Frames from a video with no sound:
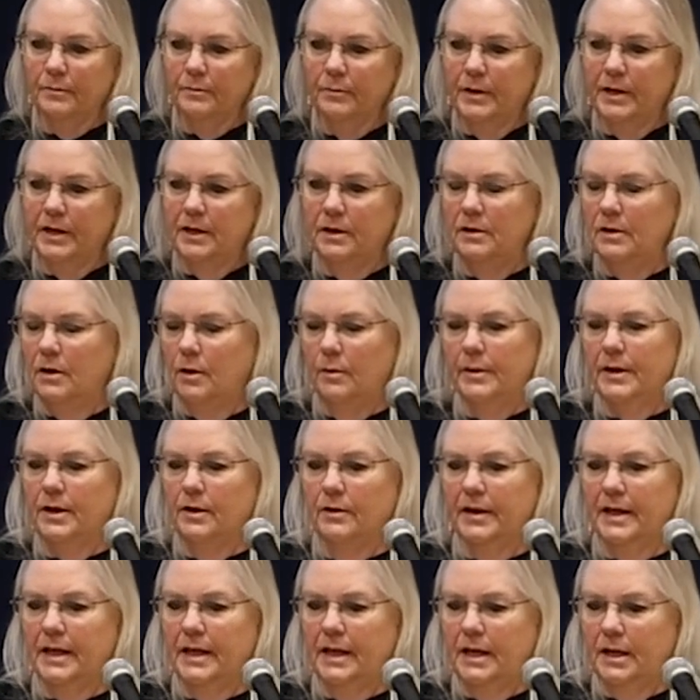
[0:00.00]
We no, we
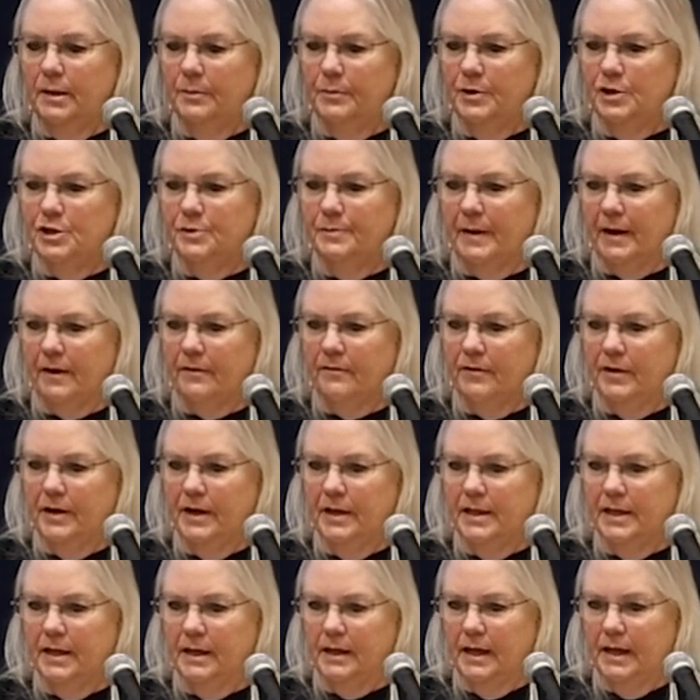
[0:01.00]
don't get any pushback for
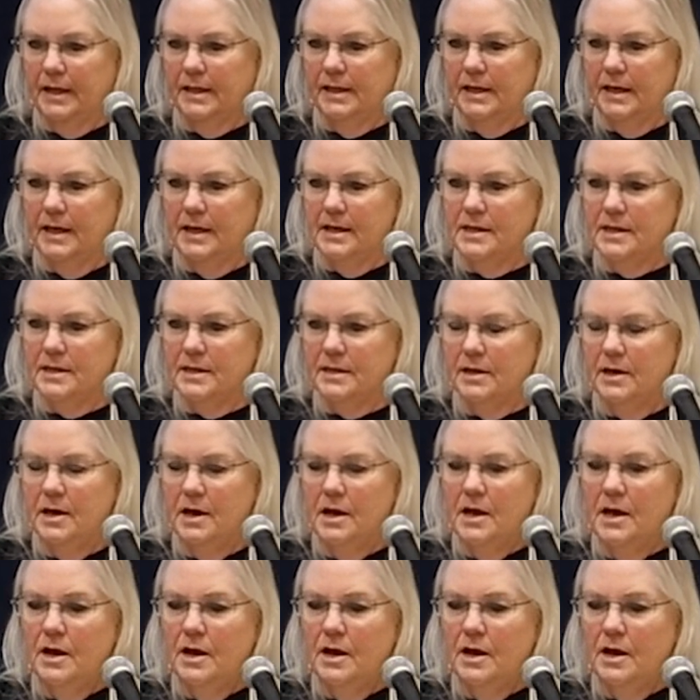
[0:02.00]
anything like this.